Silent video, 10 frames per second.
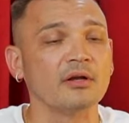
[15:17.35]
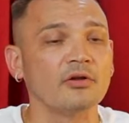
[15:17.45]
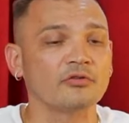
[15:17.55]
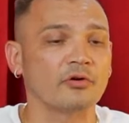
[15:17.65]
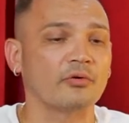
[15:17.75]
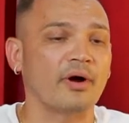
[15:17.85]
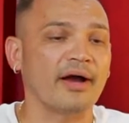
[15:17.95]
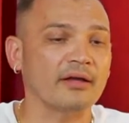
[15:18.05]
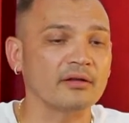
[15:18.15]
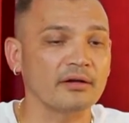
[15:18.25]
So
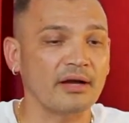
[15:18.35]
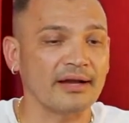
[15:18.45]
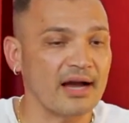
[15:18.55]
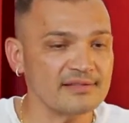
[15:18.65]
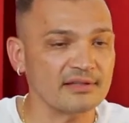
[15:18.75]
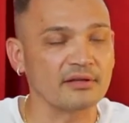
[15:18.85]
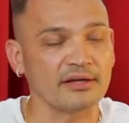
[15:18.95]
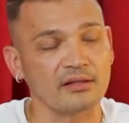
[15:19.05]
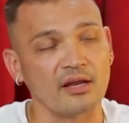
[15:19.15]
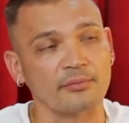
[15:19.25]
I constantly look at
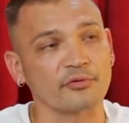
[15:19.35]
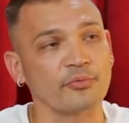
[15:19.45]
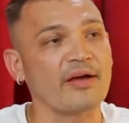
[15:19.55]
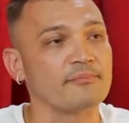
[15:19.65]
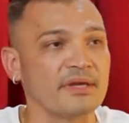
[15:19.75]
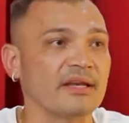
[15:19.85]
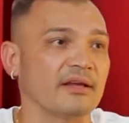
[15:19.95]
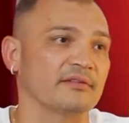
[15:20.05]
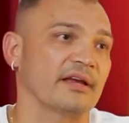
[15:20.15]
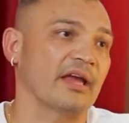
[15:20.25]
the numbers. We have
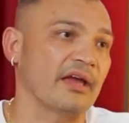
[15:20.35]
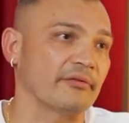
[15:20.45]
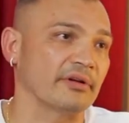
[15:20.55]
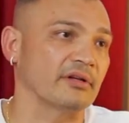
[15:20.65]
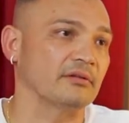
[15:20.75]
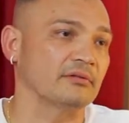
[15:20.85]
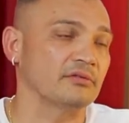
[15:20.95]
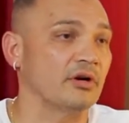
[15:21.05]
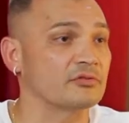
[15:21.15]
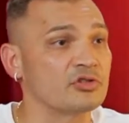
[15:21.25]
meetings like every,
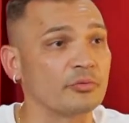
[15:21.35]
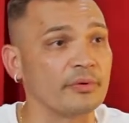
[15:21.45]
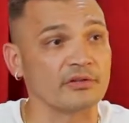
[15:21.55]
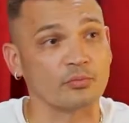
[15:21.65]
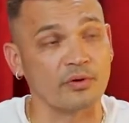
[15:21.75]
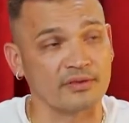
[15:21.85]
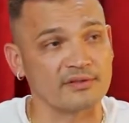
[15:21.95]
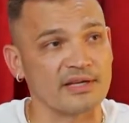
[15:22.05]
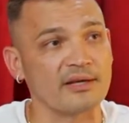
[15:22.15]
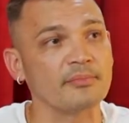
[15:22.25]
2 weeks with the
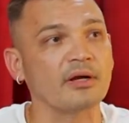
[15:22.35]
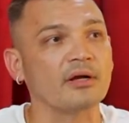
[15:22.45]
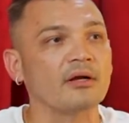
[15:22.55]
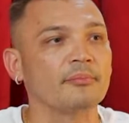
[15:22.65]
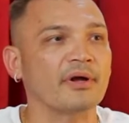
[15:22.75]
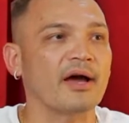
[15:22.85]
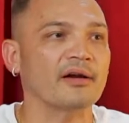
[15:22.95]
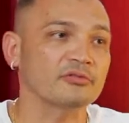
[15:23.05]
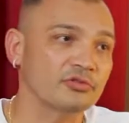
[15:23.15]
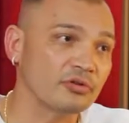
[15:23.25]
team, but I
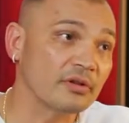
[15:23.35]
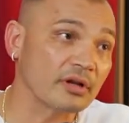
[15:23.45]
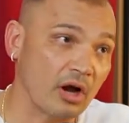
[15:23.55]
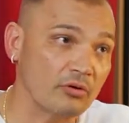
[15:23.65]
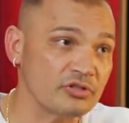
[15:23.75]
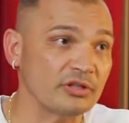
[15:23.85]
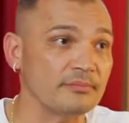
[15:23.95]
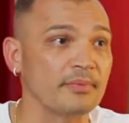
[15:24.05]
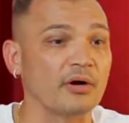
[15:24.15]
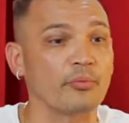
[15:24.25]
don't do the coaching,
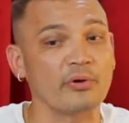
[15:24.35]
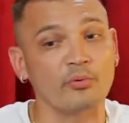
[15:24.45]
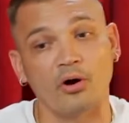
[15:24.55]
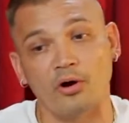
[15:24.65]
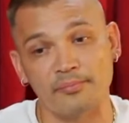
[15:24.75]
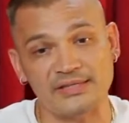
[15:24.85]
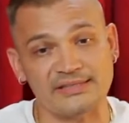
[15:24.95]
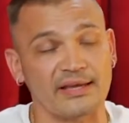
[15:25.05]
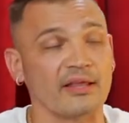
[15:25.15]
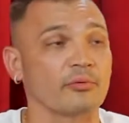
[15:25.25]
but we will all meet
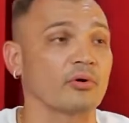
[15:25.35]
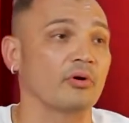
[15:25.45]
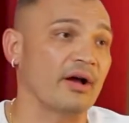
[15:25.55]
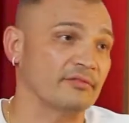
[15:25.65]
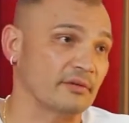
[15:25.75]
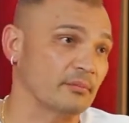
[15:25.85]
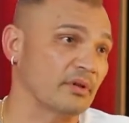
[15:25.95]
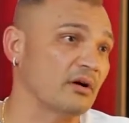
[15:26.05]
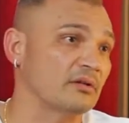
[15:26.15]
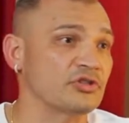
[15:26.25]
together. We'll go have some
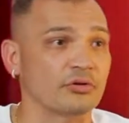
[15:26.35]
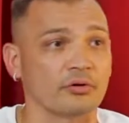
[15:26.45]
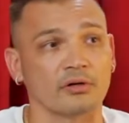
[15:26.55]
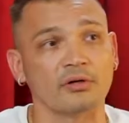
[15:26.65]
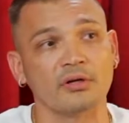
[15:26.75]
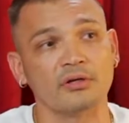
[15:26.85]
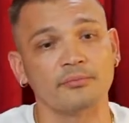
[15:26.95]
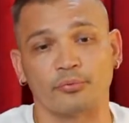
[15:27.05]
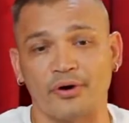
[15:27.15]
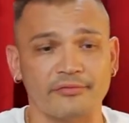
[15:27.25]
lunch or
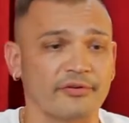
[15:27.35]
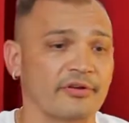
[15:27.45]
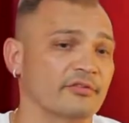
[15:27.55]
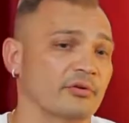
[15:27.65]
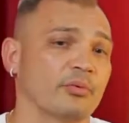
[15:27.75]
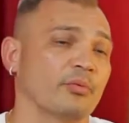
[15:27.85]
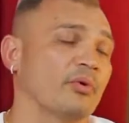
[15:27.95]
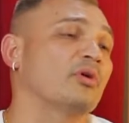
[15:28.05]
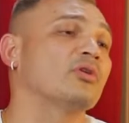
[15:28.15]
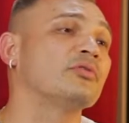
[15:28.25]
breakfast, or we'll
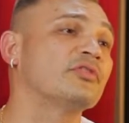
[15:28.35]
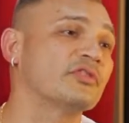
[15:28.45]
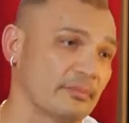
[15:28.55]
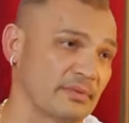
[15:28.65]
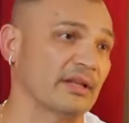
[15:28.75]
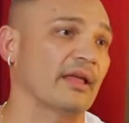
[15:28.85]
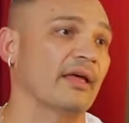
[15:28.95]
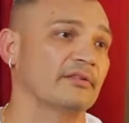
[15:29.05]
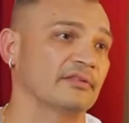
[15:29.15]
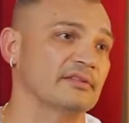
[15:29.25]
go do something
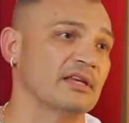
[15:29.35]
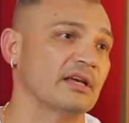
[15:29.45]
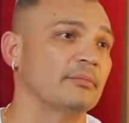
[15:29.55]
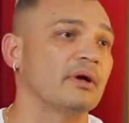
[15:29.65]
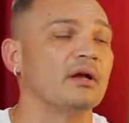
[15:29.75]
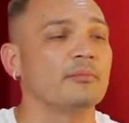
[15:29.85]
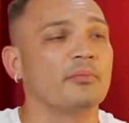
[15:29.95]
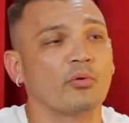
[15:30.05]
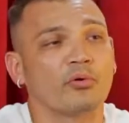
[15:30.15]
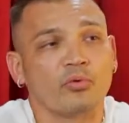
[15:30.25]
together as a team, but
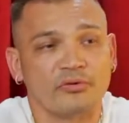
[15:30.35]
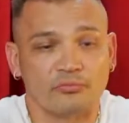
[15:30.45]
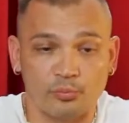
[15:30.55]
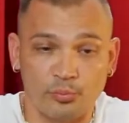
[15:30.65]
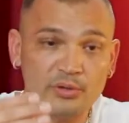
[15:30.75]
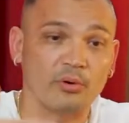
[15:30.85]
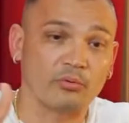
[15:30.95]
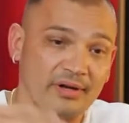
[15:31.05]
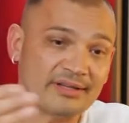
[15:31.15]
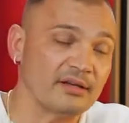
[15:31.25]
we will
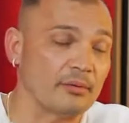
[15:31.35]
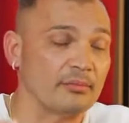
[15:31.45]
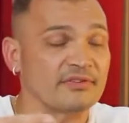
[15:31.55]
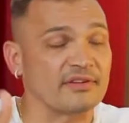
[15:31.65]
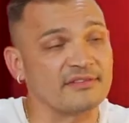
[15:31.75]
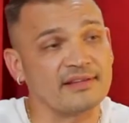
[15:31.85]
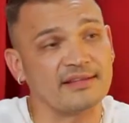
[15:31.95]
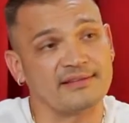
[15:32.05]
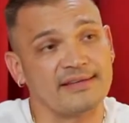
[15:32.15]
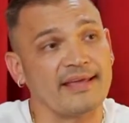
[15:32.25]
run the numbers and see the
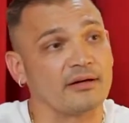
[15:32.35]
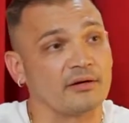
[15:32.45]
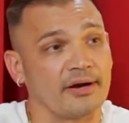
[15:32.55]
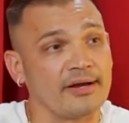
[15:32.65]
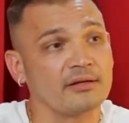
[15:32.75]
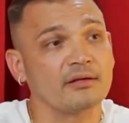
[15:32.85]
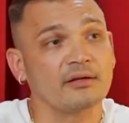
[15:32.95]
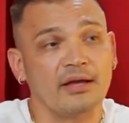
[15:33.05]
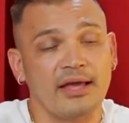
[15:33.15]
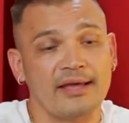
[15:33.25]
data, right?
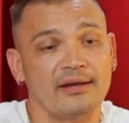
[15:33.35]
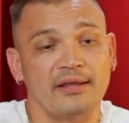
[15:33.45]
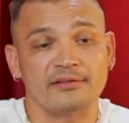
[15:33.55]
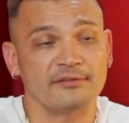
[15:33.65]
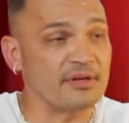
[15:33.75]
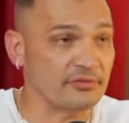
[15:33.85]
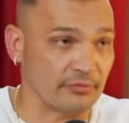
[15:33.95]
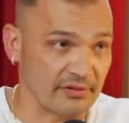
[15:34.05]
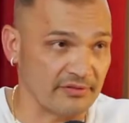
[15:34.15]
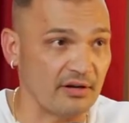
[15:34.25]
And it speaks for
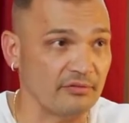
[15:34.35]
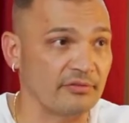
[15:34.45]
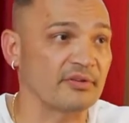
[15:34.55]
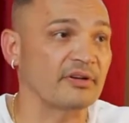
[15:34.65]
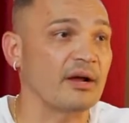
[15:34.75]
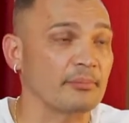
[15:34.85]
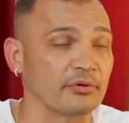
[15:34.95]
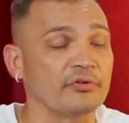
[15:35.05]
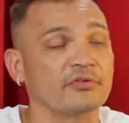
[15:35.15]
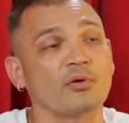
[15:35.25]
itself. If they're not
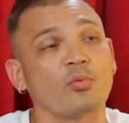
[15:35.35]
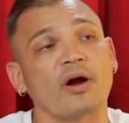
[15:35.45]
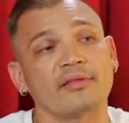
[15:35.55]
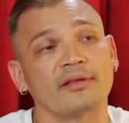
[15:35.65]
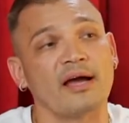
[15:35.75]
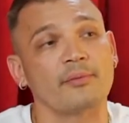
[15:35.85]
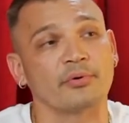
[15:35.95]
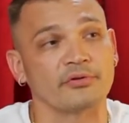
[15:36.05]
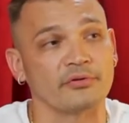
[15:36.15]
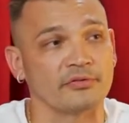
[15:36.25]
producing, why are they not
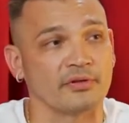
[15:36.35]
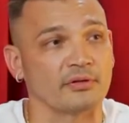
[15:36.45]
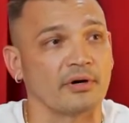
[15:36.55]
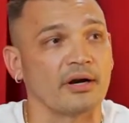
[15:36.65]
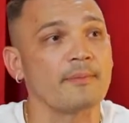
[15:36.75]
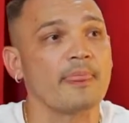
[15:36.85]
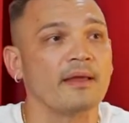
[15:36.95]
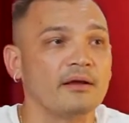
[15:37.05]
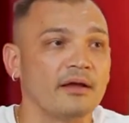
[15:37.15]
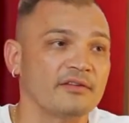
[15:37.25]
producing, right?
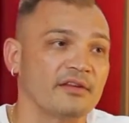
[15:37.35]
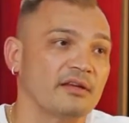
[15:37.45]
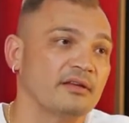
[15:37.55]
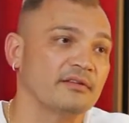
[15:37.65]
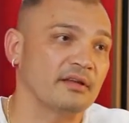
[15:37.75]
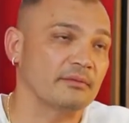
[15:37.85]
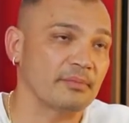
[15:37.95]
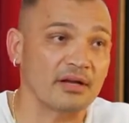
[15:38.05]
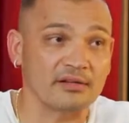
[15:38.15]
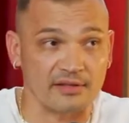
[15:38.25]
Yep. Is it
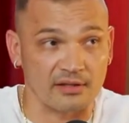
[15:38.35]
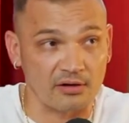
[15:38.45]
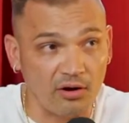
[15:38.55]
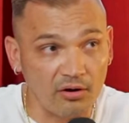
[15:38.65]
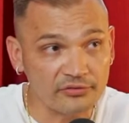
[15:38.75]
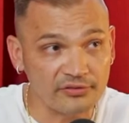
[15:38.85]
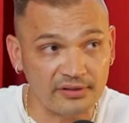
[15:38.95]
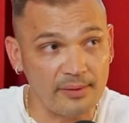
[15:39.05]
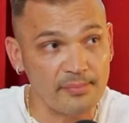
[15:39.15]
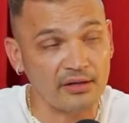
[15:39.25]
because of the calls they're
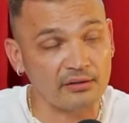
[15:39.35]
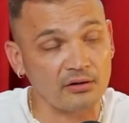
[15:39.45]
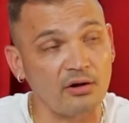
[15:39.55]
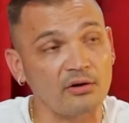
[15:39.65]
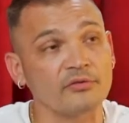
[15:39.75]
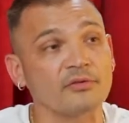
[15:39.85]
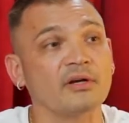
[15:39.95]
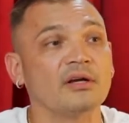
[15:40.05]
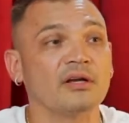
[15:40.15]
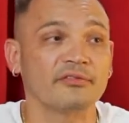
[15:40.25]
not making the calls?
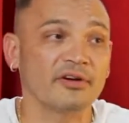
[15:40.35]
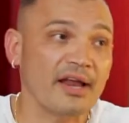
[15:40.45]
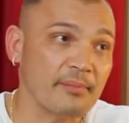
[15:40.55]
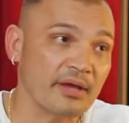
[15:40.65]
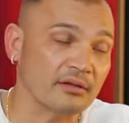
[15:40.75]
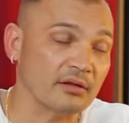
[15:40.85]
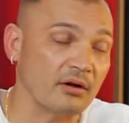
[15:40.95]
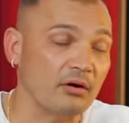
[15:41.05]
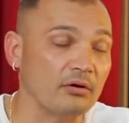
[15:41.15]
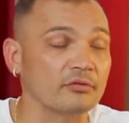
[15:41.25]
If they're not making the
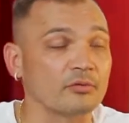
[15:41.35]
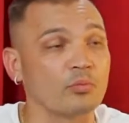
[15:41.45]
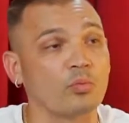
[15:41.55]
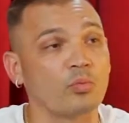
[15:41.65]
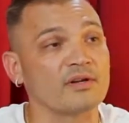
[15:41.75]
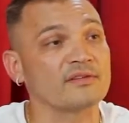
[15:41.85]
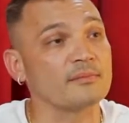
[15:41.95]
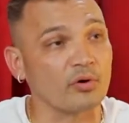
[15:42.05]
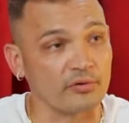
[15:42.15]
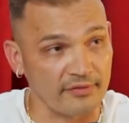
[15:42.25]
calls, what is the
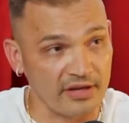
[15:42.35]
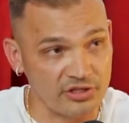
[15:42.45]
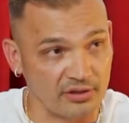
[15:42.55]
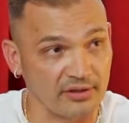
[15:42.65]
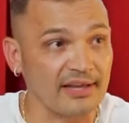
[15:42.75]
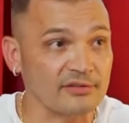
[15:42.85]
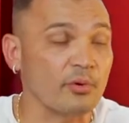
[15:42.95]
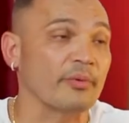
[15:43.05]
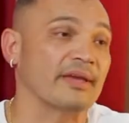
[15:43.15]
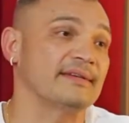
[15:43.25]
motivation? And that's what
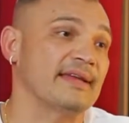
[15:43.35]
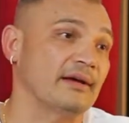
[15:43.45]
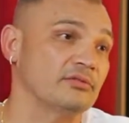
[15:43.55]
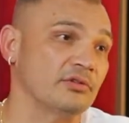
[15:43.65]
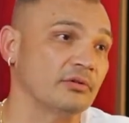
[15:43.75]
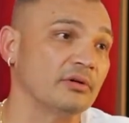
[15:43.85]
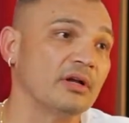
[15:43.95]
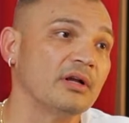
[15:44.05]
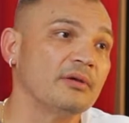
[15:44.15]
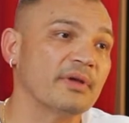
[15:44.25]
we get down to.
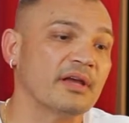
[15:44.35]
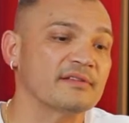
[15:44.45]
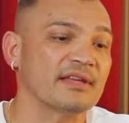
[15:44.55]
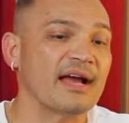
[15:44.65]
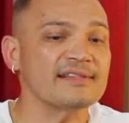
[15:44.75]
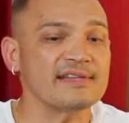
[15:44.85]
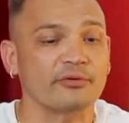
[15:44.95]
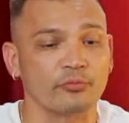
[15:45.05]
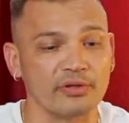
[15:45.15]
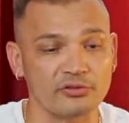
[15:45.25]
Because the guys that
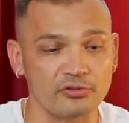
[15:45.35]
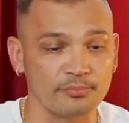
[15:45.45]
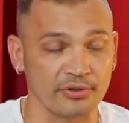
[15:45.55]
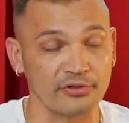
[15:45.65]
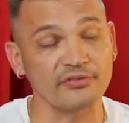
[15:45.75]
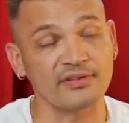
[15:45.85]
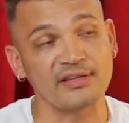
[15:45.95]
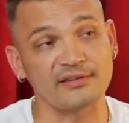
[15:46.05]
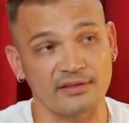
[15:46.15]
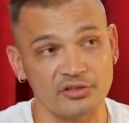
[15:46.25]
really do produce in
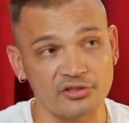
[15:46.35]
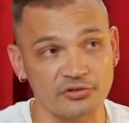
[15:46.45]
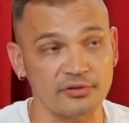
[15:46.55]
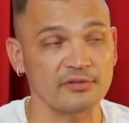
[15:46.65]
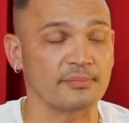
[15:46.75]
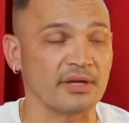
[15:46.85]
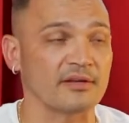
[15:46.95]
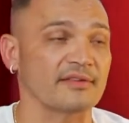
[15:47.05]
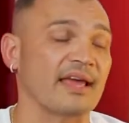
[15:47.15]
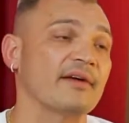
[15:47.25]
this industry is
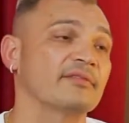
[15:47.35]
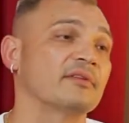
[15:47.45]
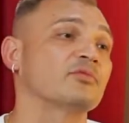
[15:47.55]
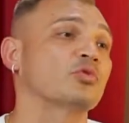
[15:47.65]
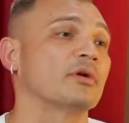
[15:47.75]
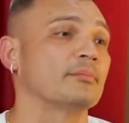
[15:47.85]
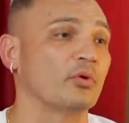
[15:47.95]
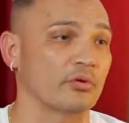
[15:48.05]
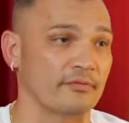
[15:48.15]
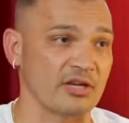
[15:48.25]
because they have some sort of
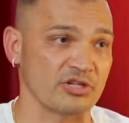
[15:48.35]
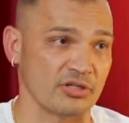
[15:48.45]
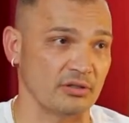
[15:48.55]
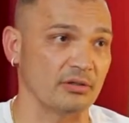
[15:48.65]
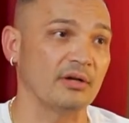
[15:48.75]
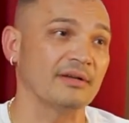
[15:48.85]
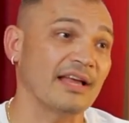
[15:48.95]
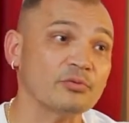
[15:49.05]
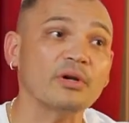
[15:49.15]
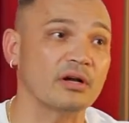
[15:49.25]
motivation.
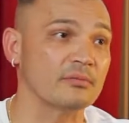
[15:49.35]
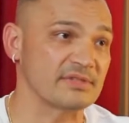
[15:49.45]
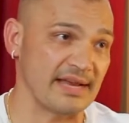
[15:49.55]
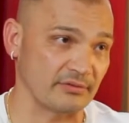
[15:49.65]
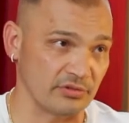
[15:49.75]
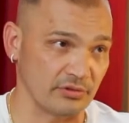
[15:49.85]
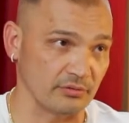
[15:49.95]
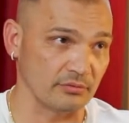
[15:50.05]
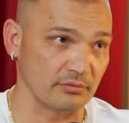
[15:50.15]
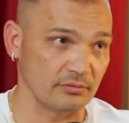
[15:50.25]
That's what it comes down to,
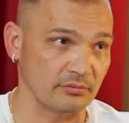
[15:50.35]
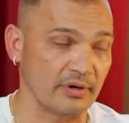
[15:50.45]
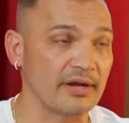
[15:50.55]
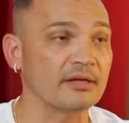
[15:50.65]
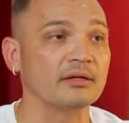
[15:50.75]
right?